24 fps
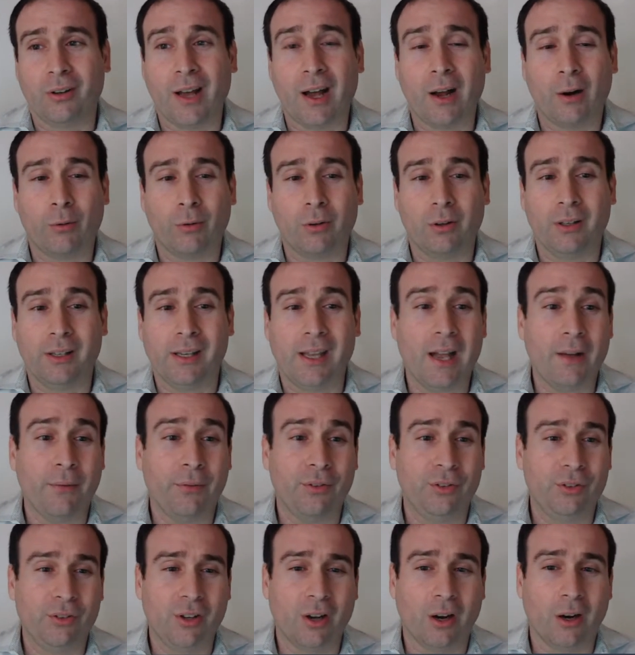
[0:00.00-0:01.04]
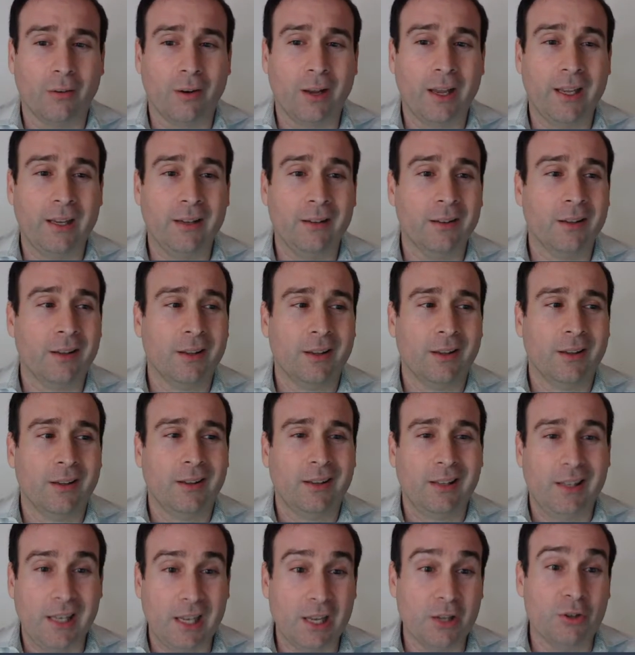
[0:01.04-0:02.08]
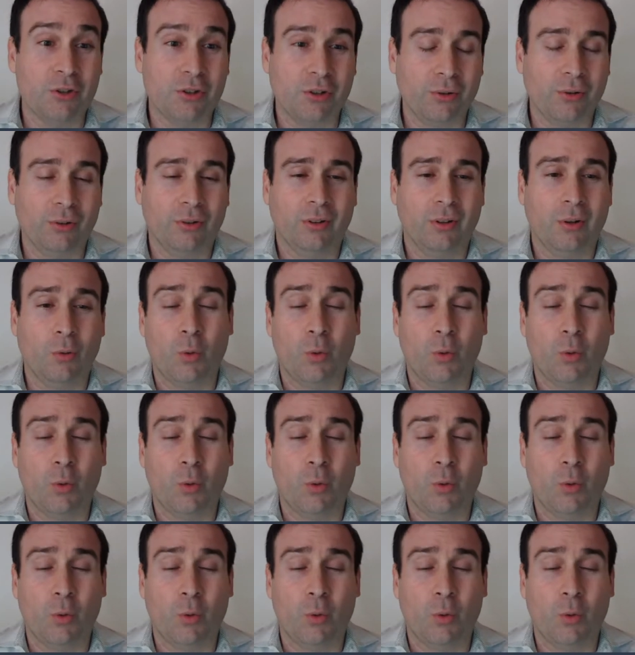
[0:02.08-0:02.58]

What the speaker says: not really FCRA issues.